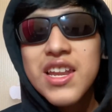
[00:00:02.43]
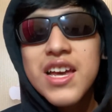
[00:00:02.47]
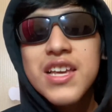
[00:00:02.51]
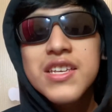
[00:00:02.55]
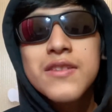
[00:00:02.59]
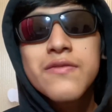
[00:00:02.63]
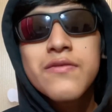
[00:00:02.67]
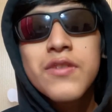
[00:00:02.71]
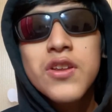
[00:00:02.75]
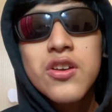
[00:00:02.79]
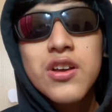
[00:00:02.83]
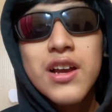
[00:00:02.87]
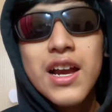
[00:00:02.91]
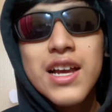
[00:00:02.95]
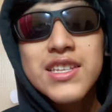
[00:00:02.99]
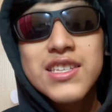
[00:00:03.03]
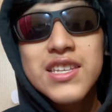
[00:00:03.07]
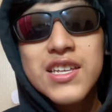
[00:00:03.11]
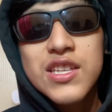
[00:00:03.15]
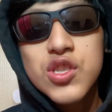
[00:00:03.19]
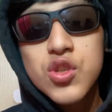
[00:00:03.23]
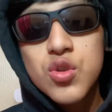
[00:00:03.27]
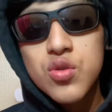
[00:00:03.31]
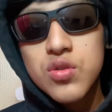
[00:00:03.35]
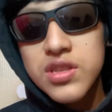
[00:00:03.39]
over
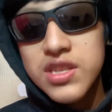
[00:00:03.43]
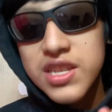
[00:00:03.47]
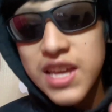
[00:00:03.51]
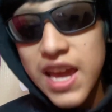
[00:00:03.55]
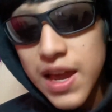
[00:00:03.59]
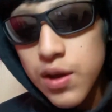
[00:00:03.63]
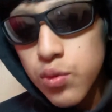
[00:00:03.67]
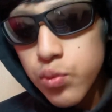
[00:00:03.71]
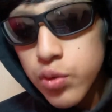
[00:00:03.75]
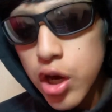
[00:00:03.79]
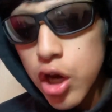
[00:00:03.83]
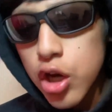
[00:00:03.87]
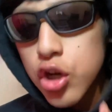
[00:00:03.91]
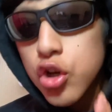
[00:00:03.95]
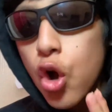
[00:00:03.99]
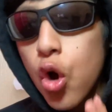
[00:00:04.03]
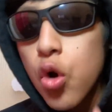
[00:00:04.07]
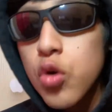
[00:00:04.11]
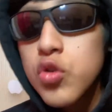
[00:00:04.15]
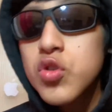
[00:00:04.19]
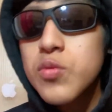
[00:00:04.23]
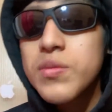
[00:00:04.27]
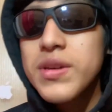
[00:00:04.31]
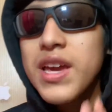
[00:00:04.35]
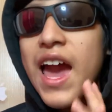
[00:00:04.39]
this intro
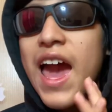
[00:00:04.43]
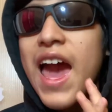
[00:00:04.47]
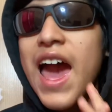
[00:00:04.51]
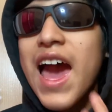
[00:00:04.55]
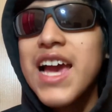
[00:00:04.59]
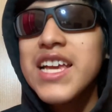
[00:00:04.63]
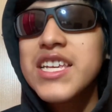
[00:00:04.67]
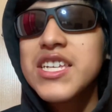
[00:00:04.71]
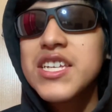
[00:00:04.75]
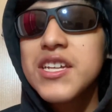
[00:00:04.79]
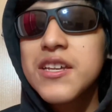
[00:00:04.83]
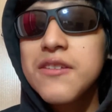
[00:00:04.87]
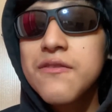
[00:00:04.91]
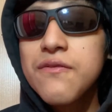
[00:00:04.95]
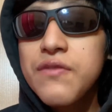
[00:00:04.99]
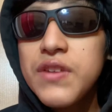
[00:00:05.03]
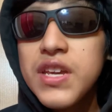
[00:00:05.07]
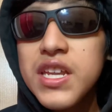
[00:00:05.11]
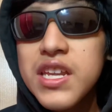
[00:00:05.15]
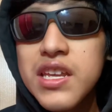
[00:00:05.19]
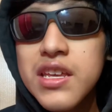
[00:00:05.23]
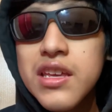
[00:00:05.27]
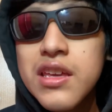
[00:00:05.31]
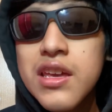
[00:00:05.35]
because um